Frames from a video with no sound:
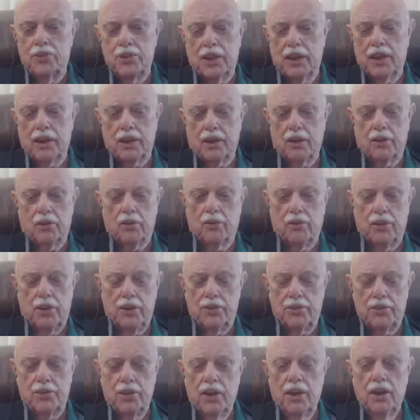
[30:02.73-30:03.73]
silicon
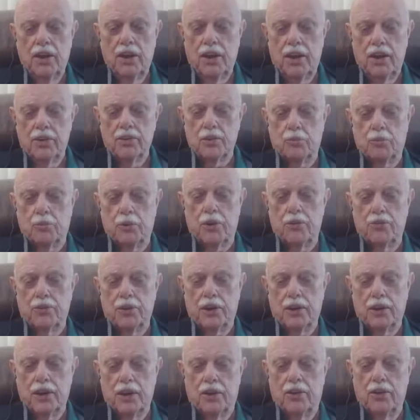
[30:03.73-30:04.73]
grease is a
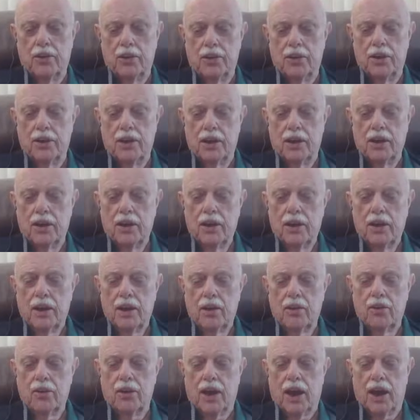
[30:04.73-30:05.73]
perfectly good
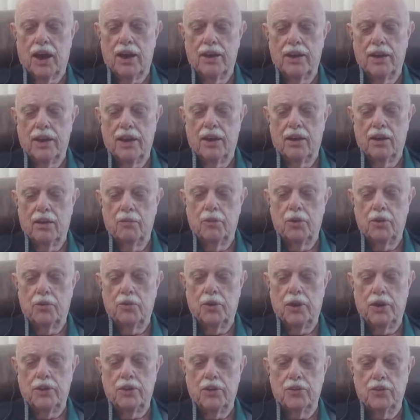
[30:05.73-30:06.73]
idea
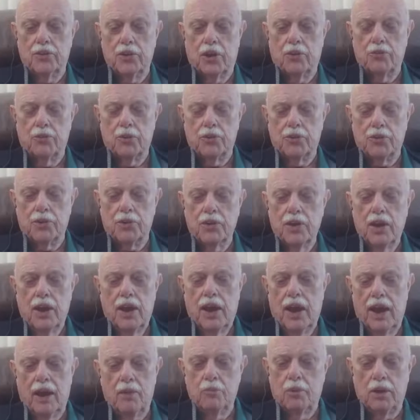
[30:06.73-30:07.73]
between the surfaces.
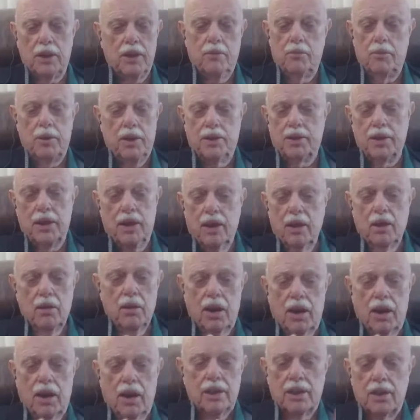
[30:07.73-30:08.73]
And believe me,
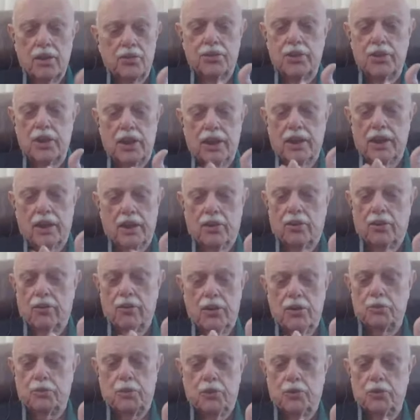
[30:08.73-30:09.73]
a little silicon
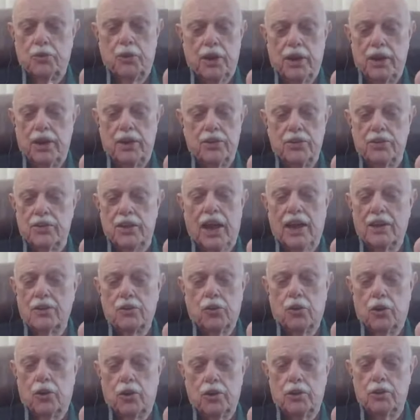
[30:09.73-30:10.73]
grease between it is
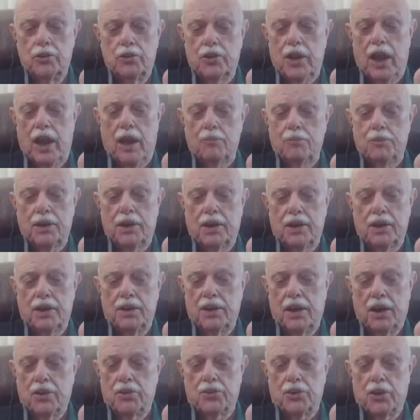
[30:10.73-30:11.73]
not going to stop the
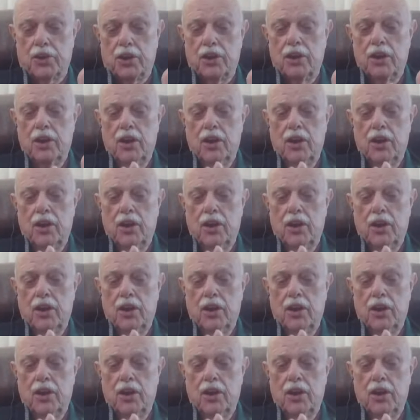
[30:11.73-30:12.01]
conduction